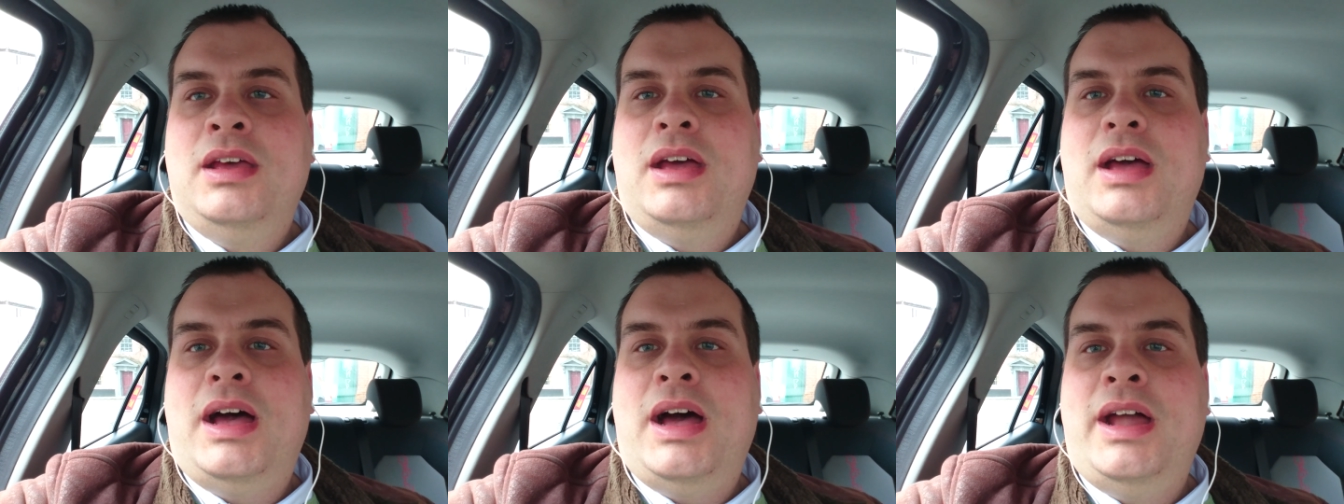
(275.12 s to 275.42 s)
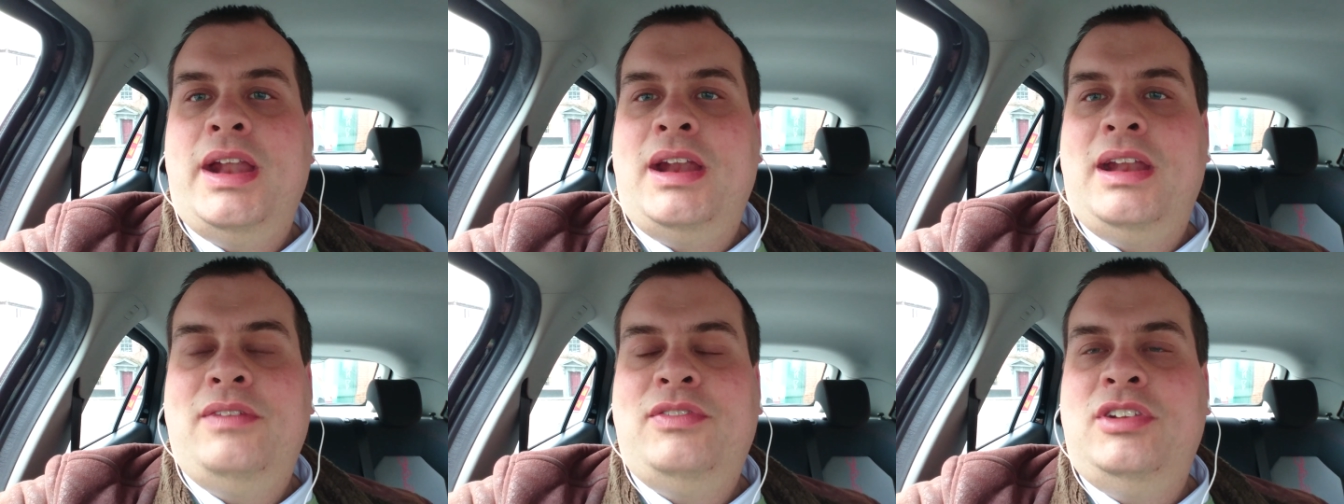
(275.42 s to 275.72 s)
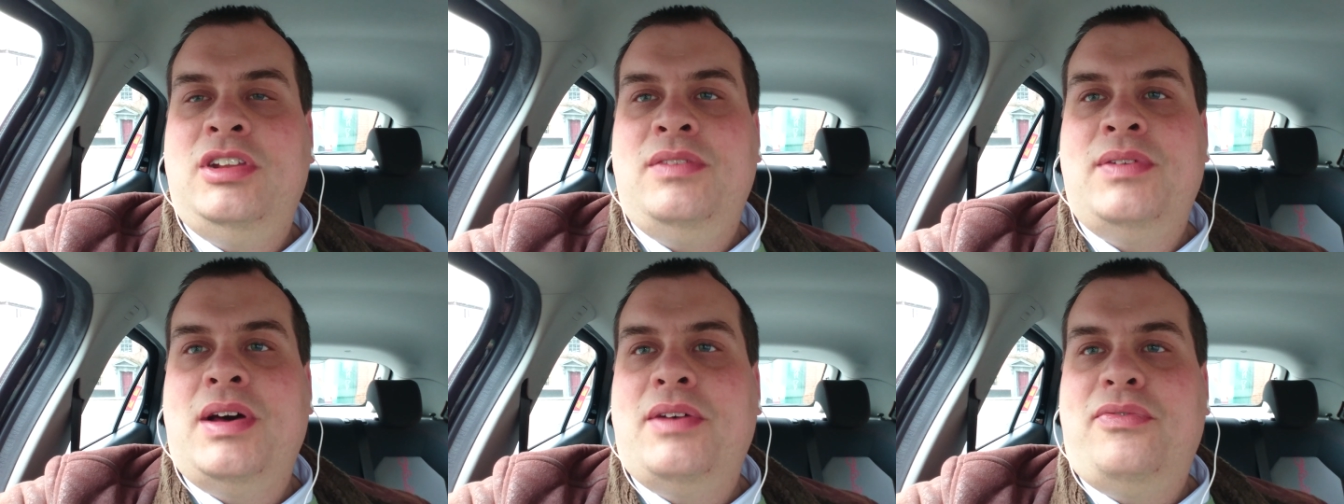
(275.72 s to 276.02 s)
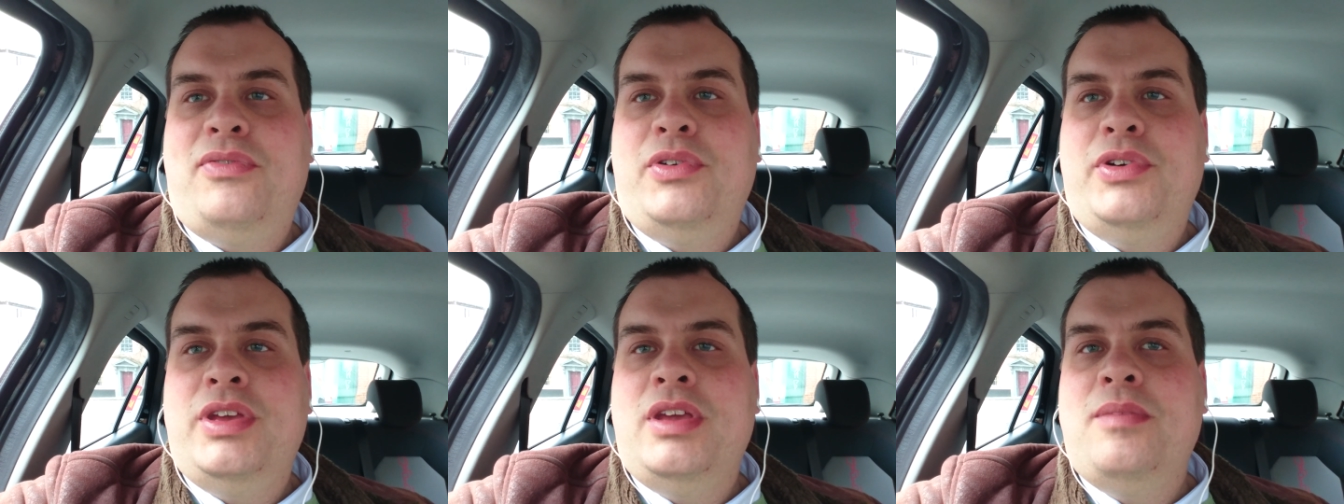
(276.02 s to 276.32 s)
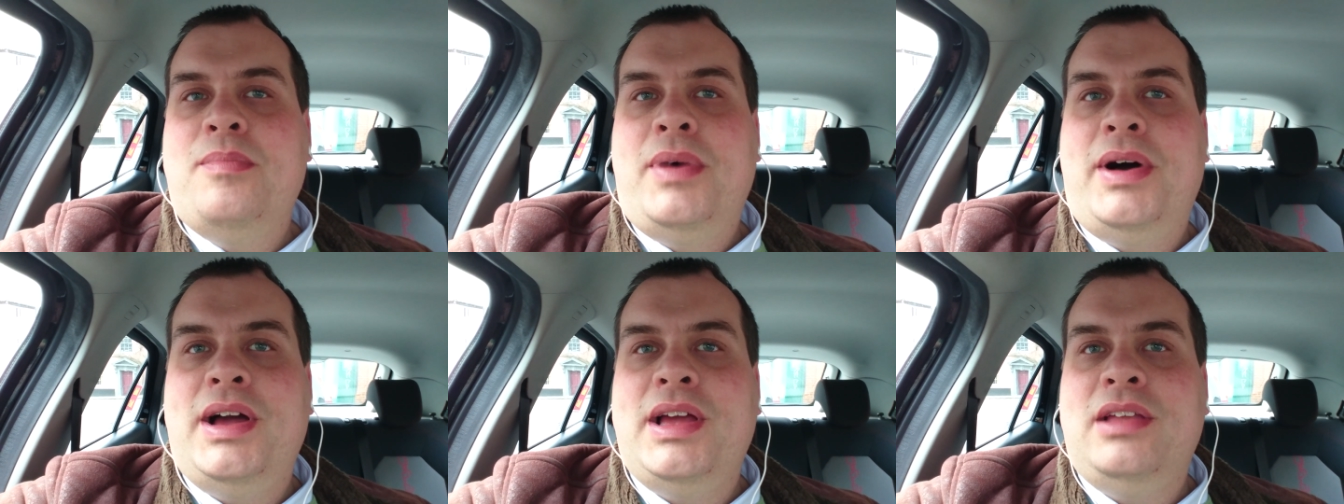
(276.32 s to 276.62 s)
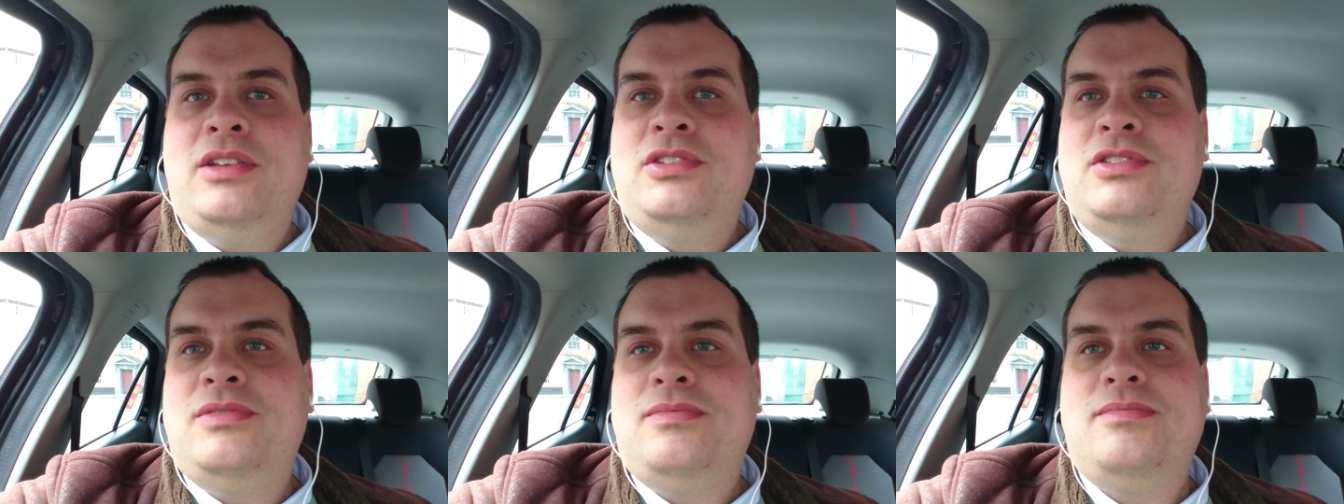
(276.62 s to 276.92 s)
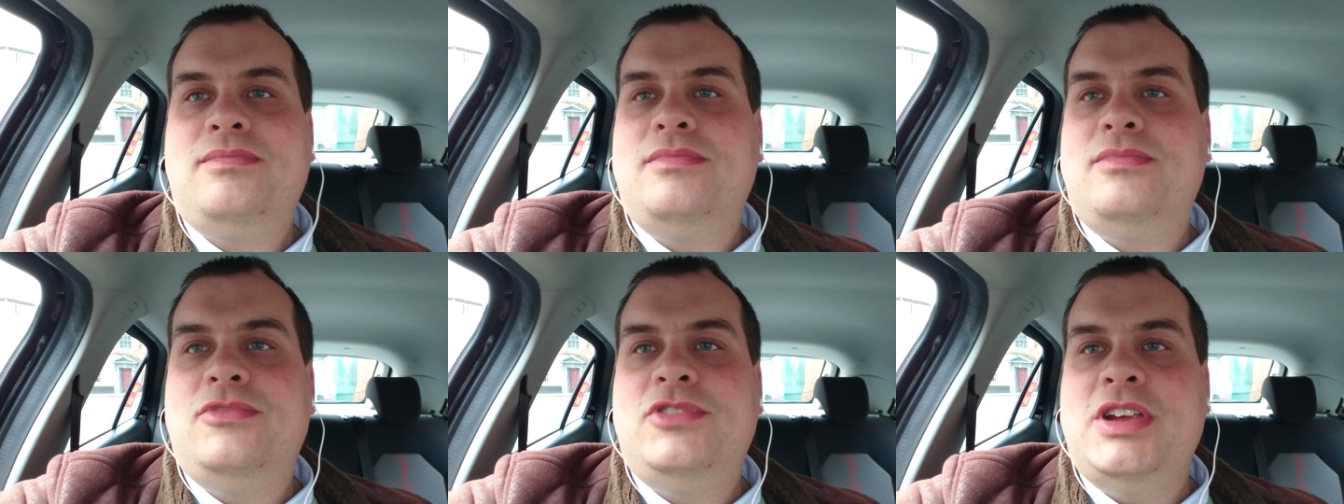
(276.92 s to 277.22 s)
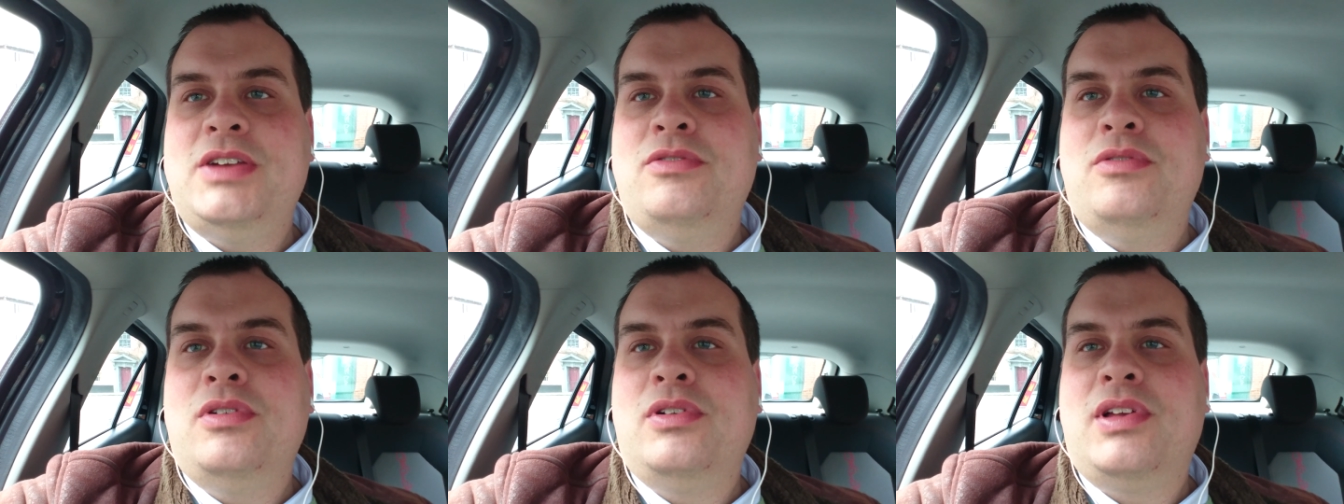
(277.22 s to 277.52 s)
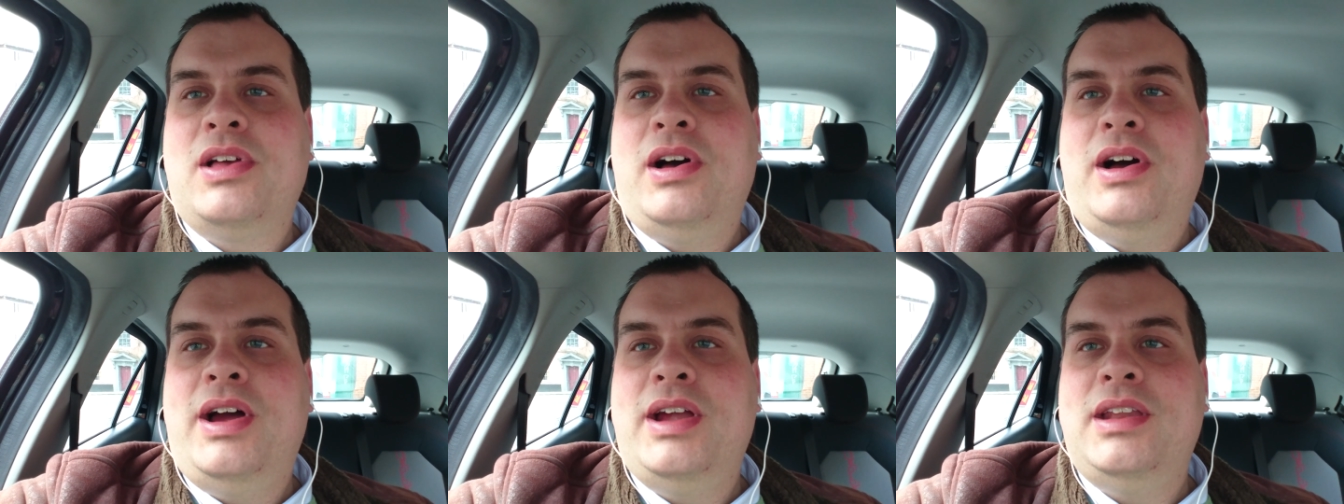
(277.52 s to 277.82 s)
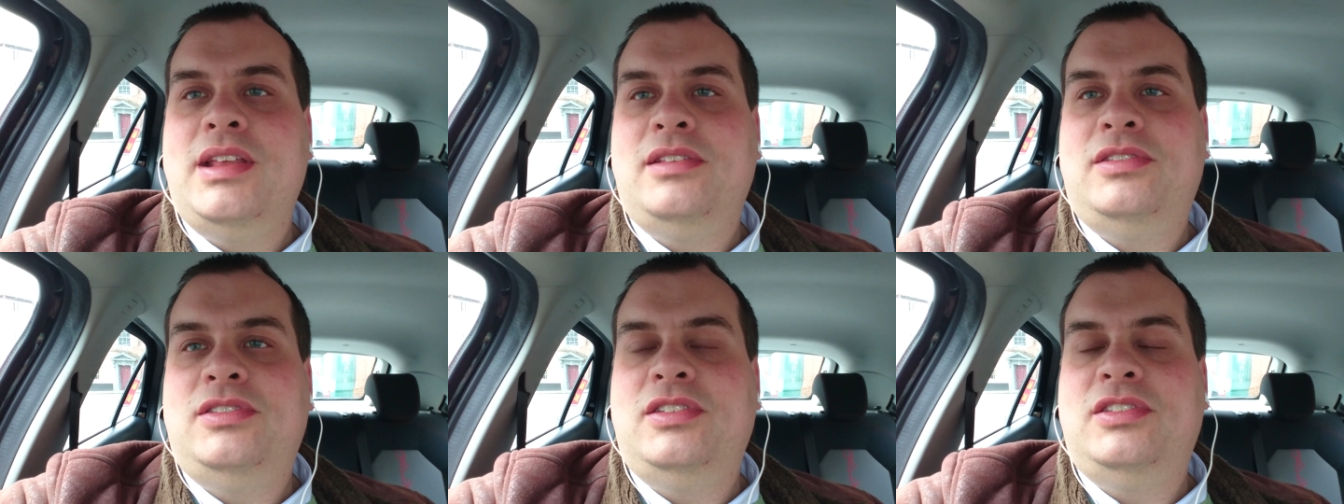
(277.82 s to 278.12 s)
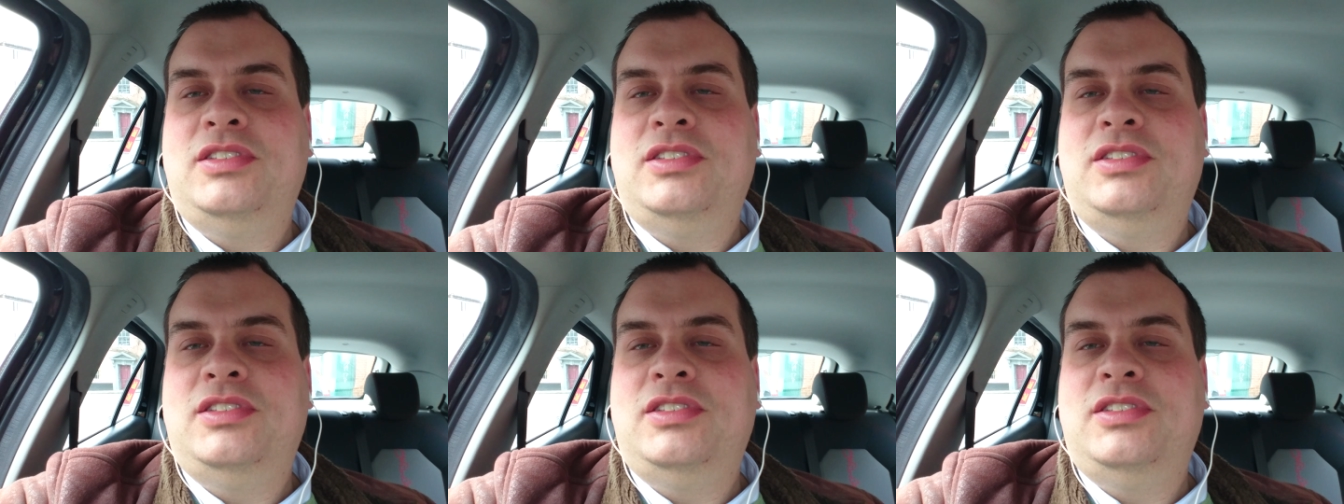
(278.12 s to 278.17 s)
and I'd love to do that for you. My general guide is to